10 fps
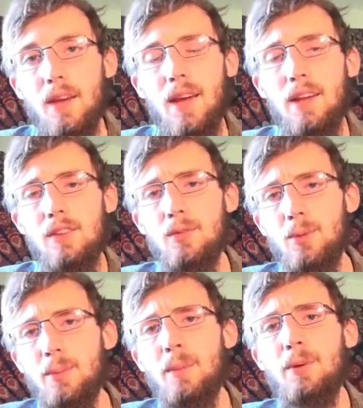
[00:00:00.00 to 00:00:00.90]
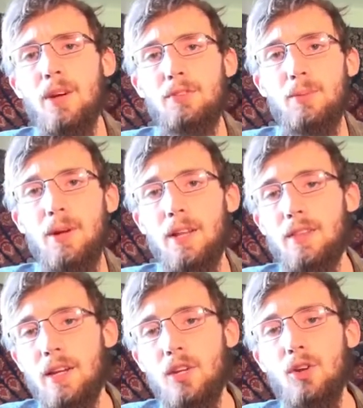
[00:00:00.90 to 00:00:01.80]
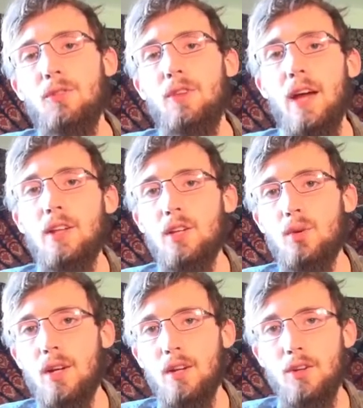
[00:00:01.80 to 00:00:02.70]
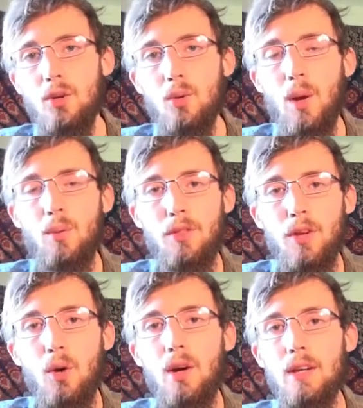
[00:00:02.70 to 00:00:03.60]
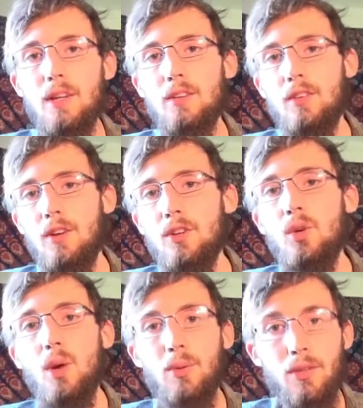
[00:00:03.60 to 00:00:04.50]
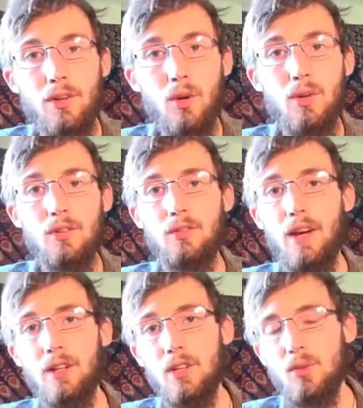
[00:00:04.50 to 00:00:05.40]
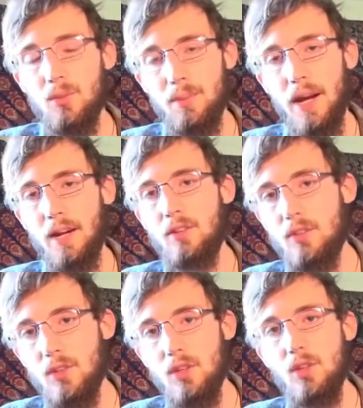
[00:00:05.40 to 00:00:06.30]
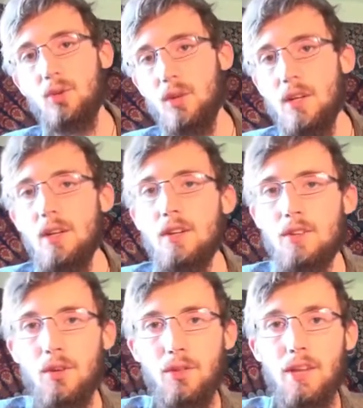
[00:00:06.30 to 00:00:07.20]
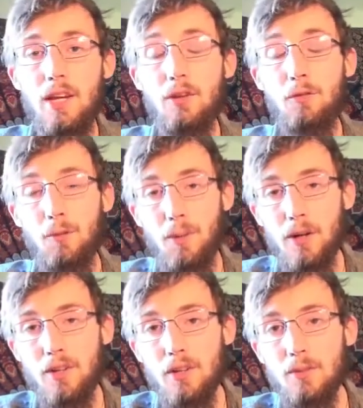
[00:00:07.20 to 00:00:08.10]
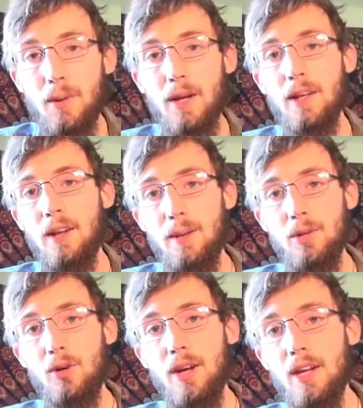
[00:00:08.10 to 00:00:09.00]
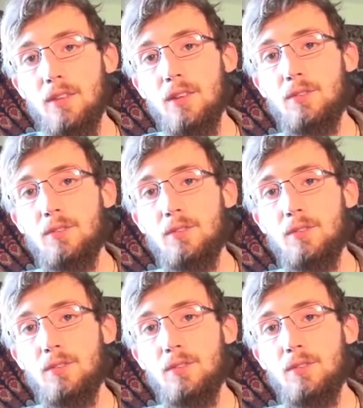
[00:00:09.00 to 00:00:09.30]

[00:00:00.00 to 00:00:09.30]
And remember, everybody, that your value in A New Way with Noah is A New Way with Noah's value back to you. So thank you for participating. I'm Noah Hansen.